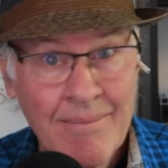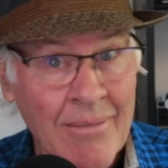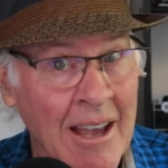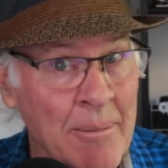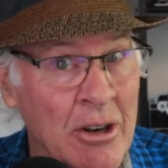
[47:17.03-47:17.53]

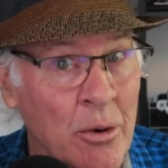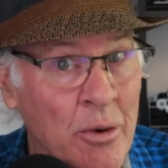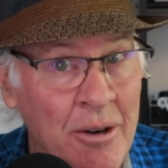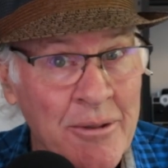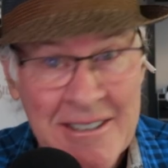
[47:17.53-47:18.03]
I'm going to
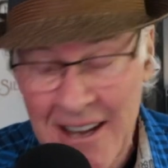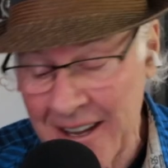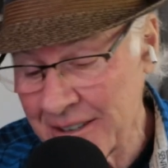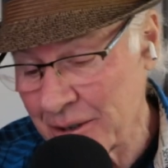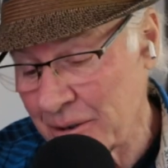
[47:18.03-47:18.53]
work with
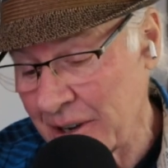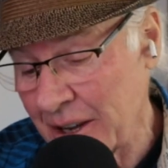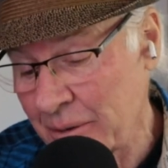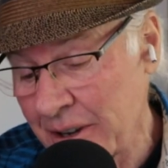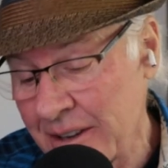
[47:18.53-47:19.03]
Dan to
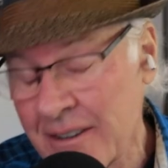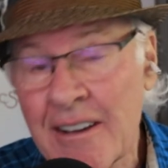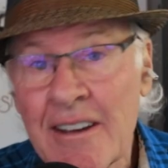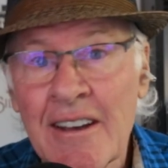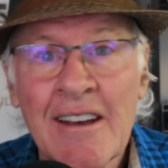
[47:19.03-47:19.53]
create one.
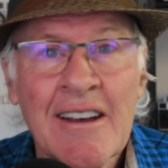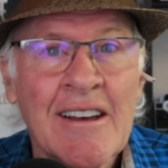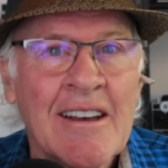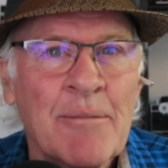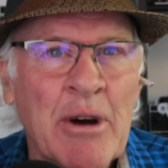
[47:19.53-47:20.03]

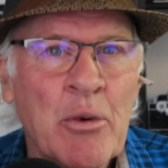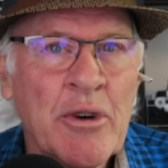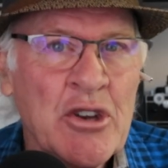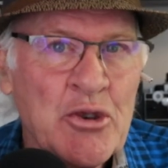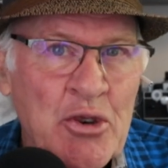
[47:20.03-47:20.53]
But
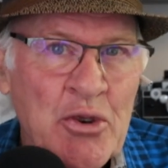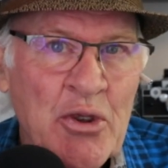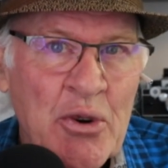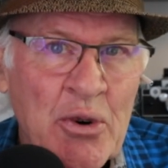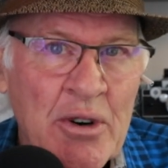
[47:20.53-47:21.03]
when you do
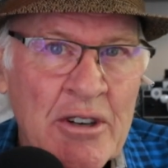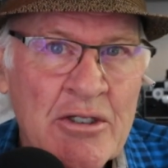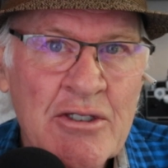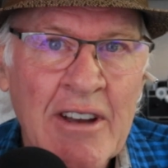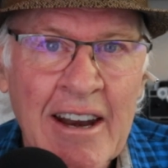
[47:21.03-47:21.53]
the
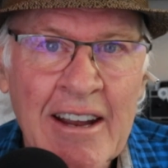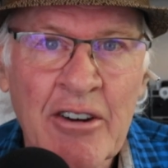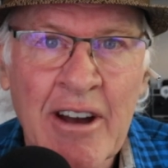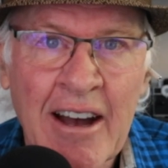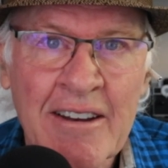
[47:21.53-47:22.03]
course, you got to
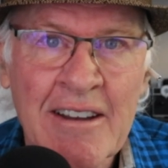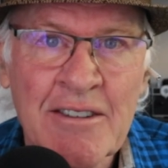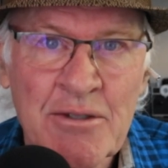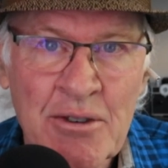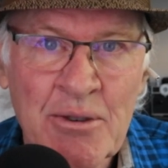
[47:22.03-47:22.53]
go out
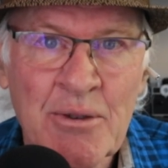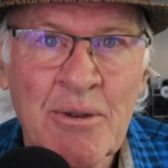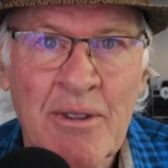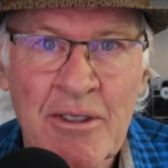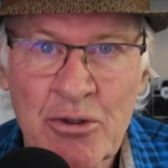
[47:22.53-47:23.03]
and do
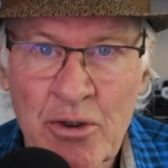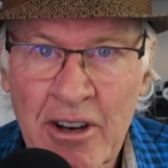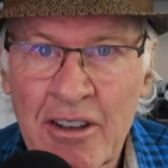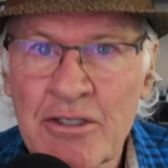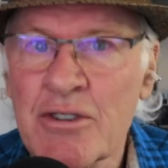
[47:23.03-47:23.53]
the
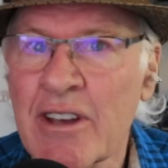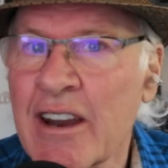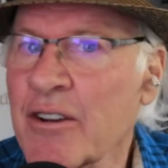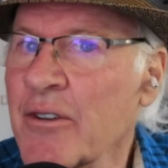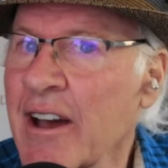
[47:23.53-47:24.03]
drills. You got
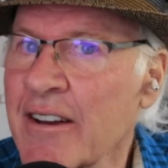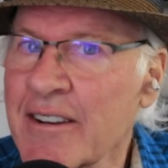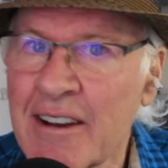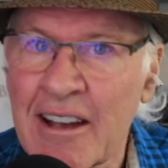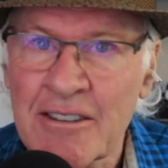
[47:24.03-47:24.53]
to go out
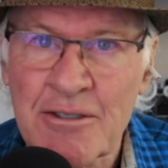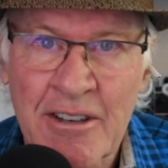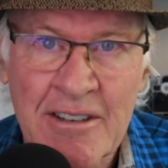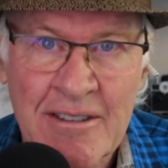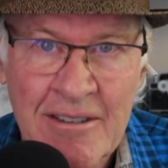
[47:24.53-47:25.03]
and
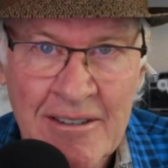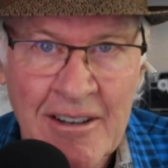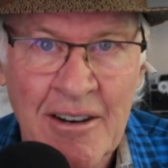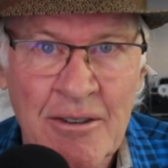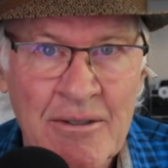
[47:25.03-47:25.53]
actually,
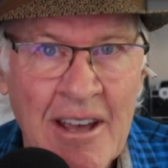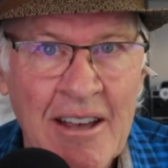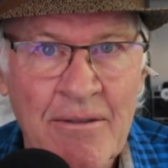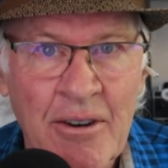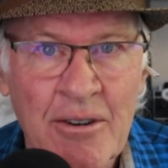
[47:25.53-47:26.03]
you know,
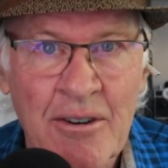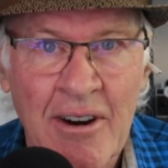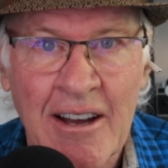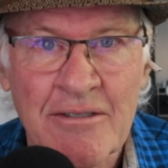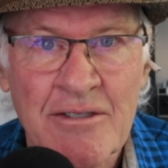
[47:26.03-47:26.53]
take
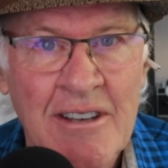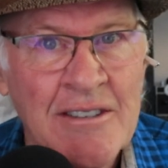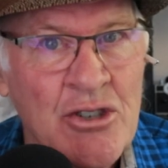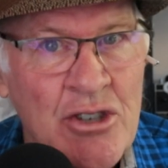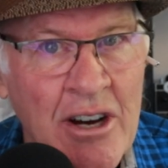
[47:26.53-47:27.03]
photographs
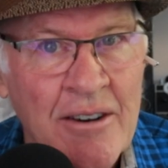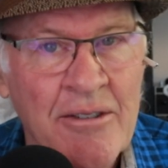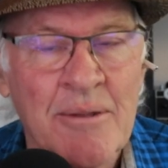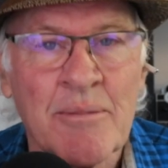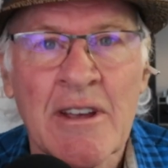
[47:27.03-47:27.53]
and share
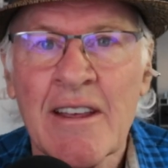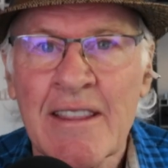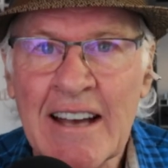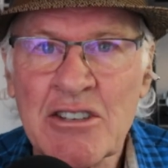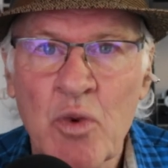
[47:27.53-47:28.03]
them.
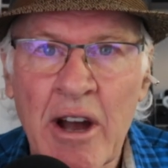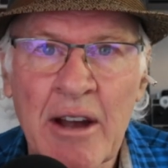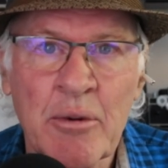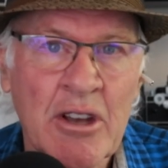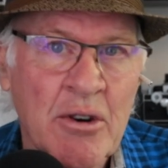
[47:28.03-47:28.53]
That's why
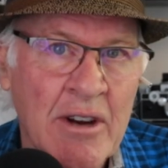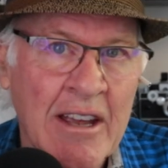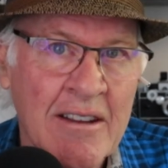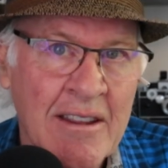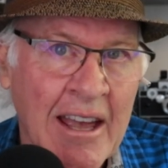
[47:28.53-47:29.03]
we
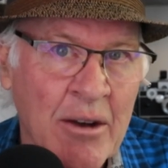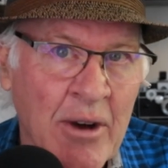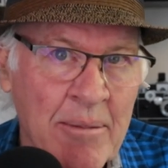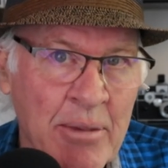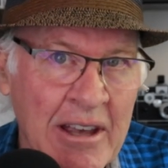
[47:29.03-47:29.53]
created the
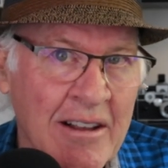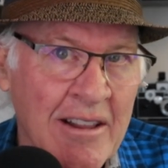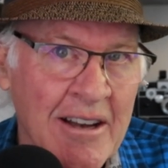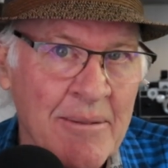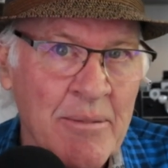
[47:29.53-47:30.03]
AYP
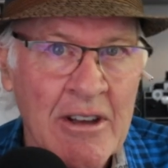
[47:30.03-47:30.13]
Club.